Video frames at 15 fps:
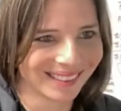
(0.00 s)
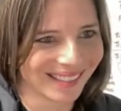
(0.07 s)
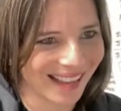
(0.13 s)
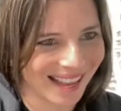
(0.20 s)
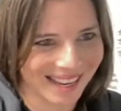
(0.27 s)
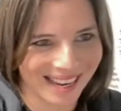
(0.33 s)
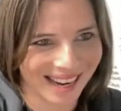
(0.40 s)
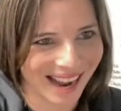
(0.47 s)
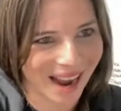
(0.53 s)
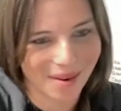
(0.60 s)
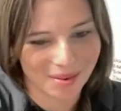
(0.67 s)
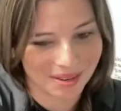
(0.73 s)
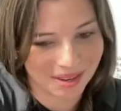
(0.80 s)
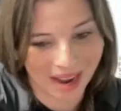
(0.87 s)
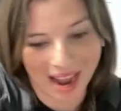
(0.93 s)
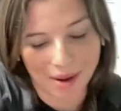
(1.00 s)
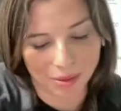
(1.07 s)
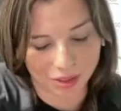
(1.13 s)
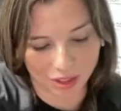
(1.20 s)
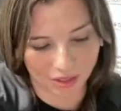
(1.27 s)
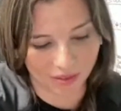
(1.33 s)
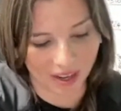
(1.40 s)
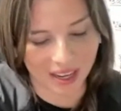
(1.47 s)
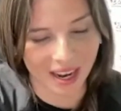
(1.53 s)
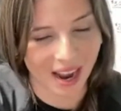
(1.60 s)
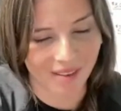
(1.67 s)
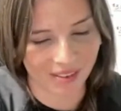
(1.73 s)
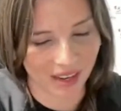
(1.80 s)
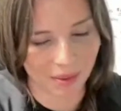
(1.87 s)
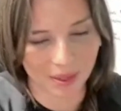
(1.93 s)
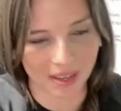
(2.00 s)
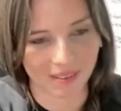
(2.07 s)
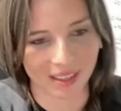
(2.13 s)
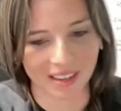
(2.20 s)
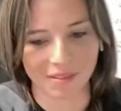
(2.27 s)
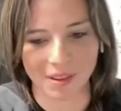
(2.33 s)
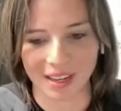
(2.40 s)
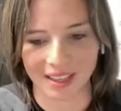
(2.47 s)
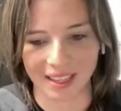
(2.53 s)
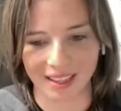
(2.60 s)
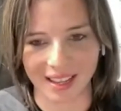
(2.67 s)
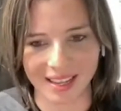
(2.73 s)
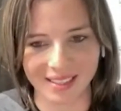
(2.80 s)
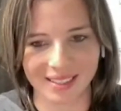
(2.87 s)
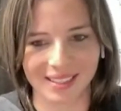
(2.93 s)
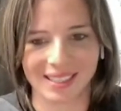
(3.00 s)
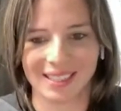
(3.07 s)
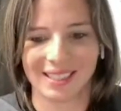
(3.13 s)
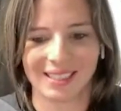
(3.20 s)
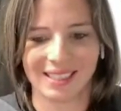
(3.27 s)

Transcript: And I was just very confident I would never give anything less.